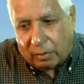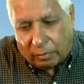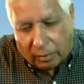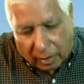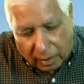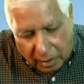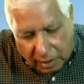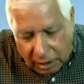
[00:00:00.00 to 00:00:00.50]

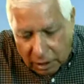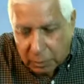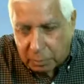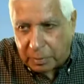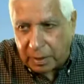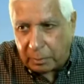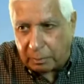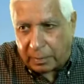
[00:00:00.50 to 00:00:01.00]
For these
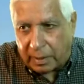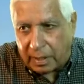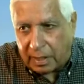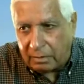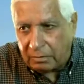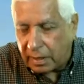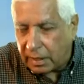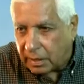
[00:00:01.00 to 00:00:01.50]
people
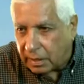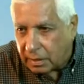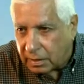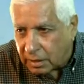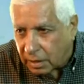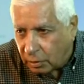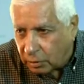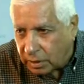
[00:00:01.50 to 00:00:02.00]
living
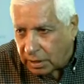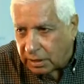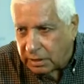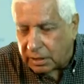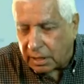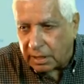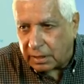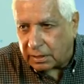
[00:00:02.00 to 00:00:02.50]
in
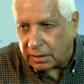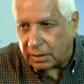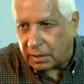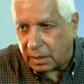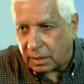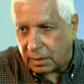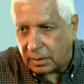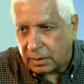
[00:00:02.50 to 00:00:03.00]
Southeast
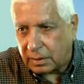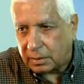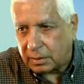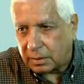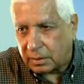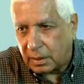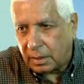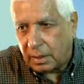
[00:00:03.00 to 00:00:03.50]
Asia,
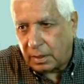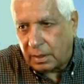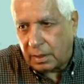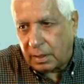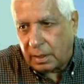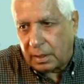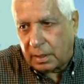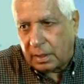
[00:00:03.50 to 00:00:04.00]

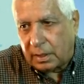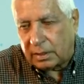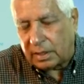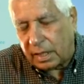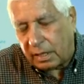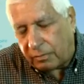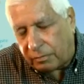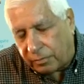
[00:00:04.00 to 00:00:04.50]

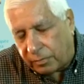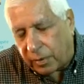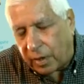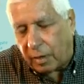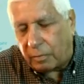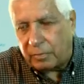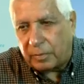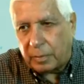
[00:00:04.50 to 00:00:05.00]
say
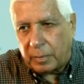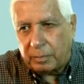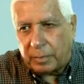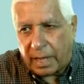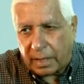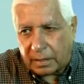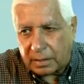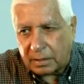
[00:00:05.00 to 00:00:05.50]
from
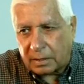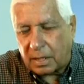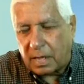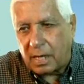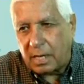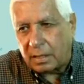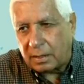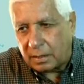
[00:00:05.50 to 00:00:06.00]

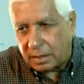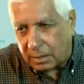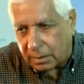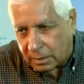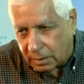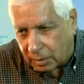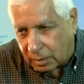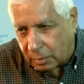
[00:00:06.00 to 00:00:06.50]
Pakistan
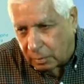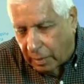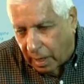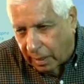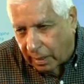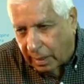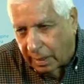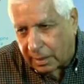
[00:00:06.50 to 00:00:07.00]
to
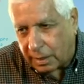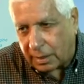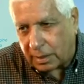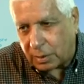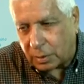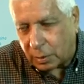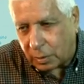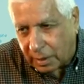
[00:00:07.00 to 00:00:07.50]

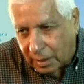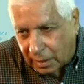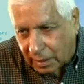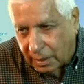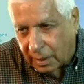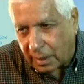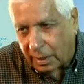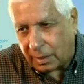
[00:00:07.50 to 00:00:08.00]
Bangladesh to
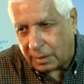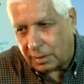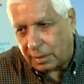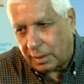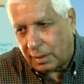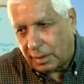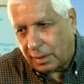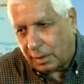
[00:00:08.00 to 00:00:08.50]
India
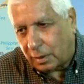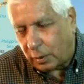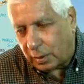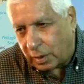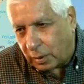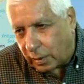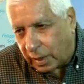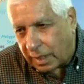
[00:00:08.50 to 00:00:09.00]
to
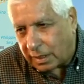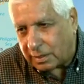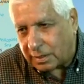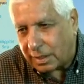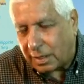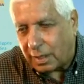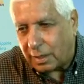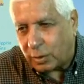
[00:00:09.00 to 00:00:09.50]

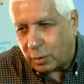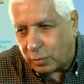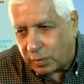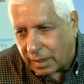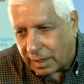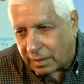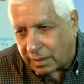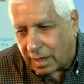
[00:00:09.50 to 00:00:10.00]
Indonesia to
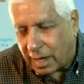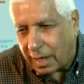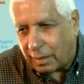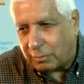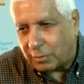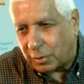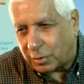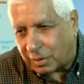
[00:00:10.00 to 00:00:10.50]

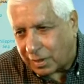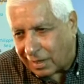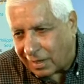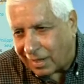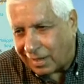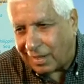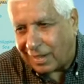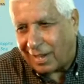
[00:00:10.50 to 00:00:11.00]
Vietnam to Sri
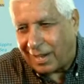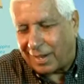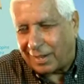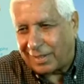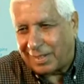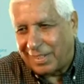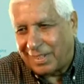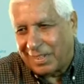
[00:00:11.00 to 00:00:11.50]

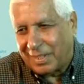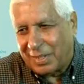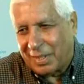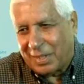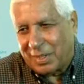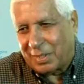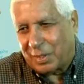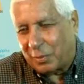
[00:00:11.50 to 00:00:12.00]
Lanka
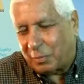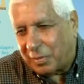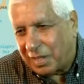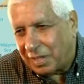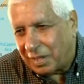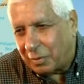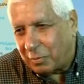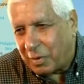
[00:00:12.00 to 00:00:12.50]
to
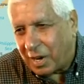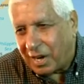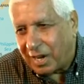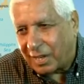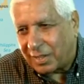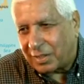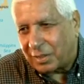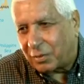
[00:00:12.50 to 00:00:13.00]

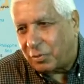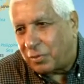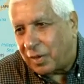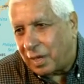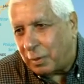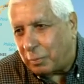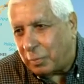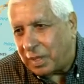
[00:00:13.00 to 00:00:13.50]
Myanmar to
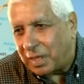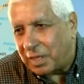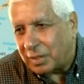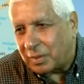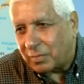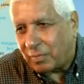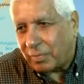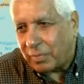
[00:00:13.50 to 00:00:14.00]

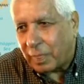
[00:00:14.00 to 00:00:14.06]
Philippines,